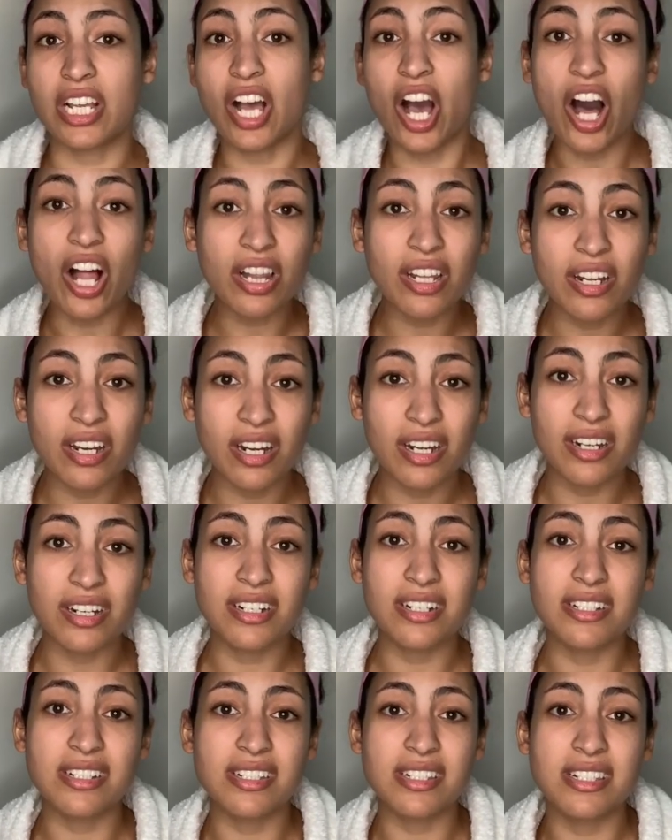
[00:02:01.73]

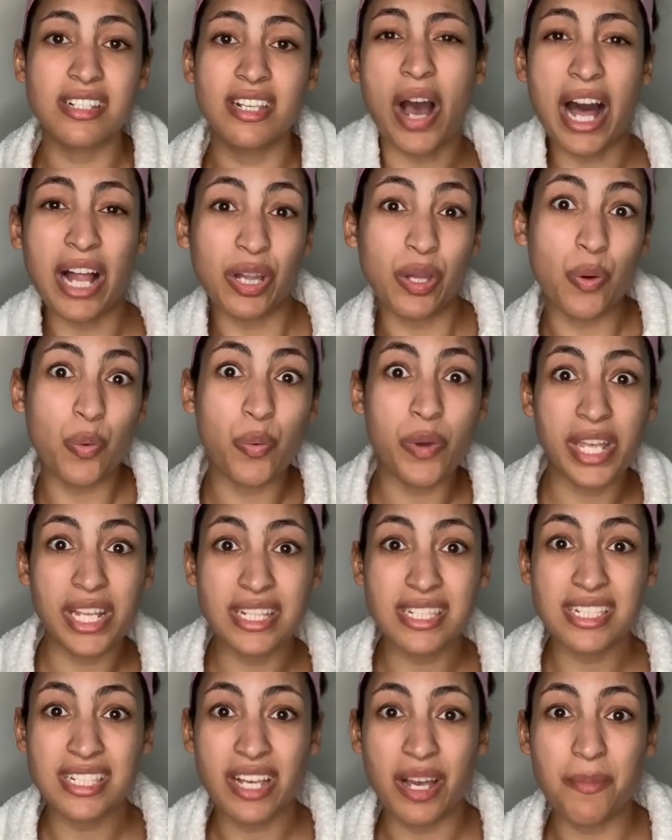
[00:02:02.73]
colors,
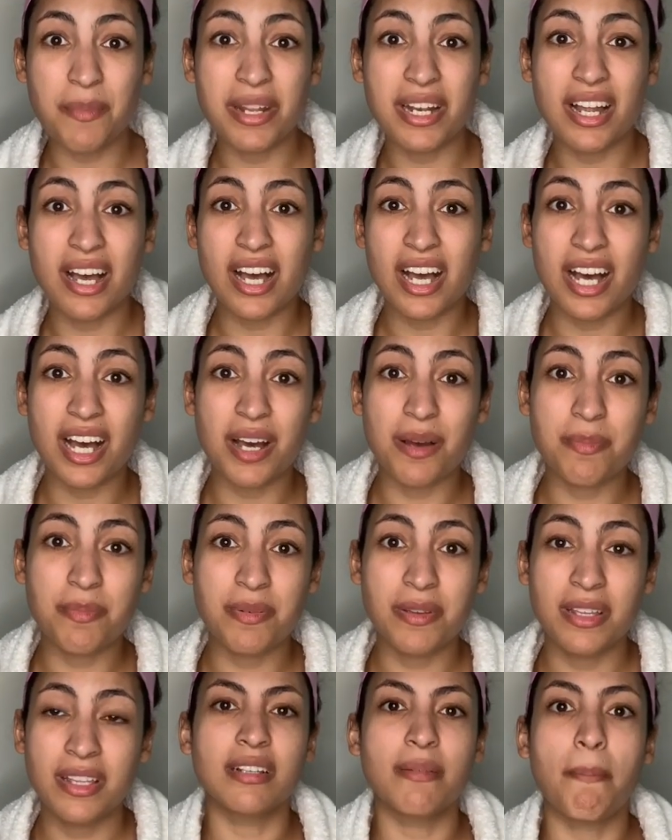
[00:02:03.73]
Halloween's coming up,
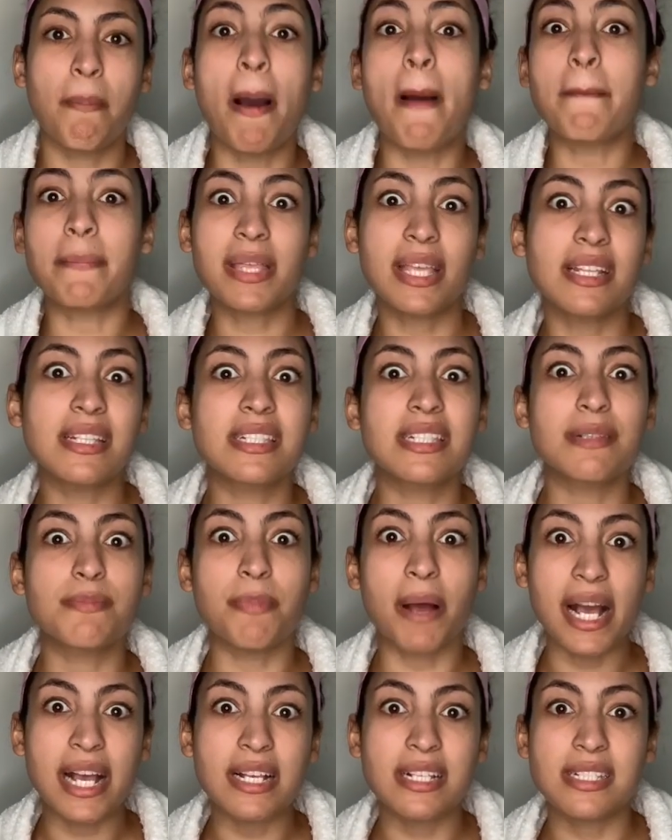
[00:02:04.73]
pumpkin
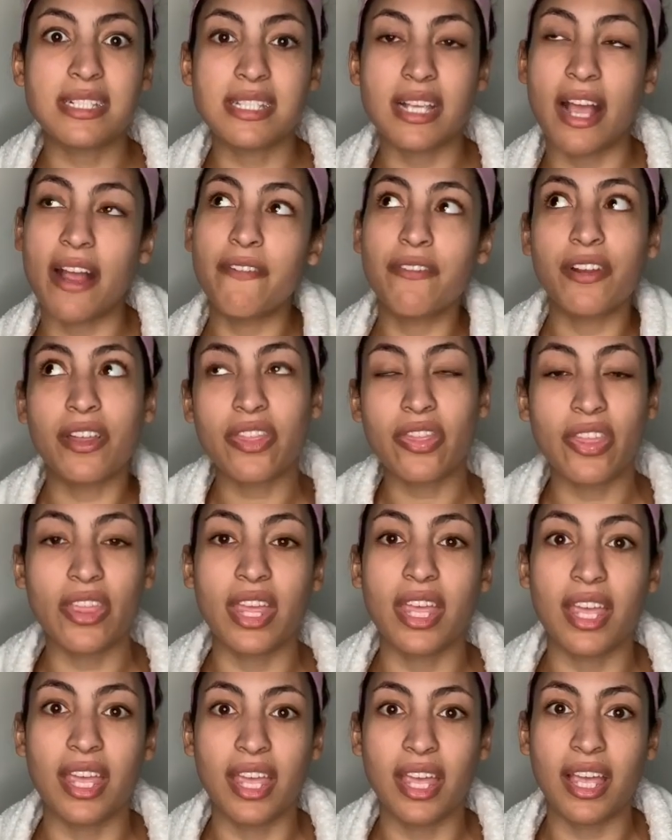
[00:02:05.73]
spice,
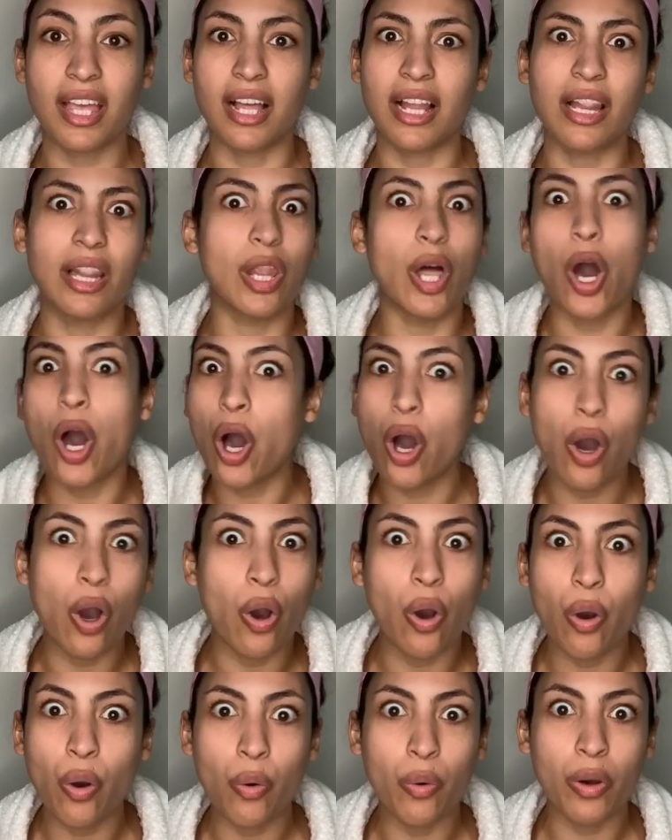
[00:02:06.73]
everything.
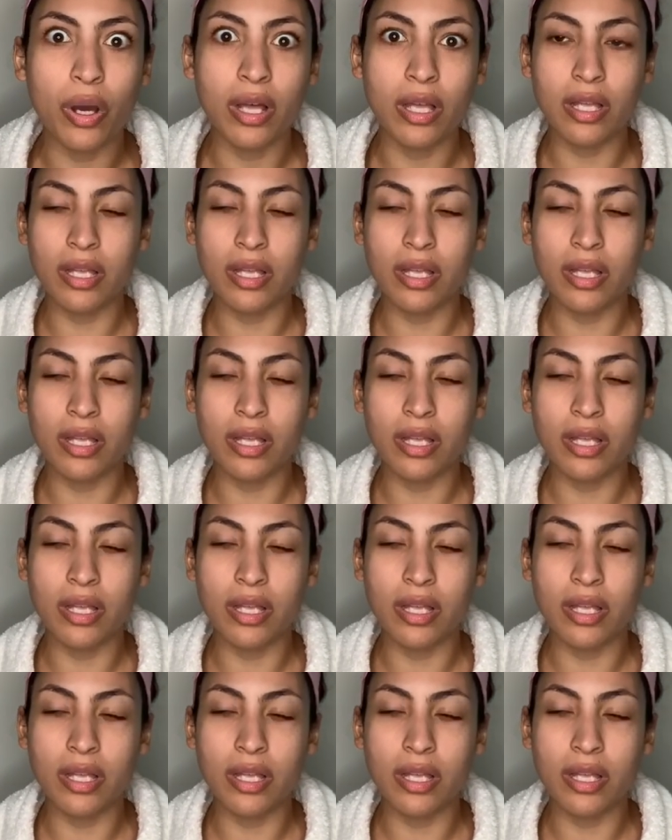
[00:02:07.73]
Hello,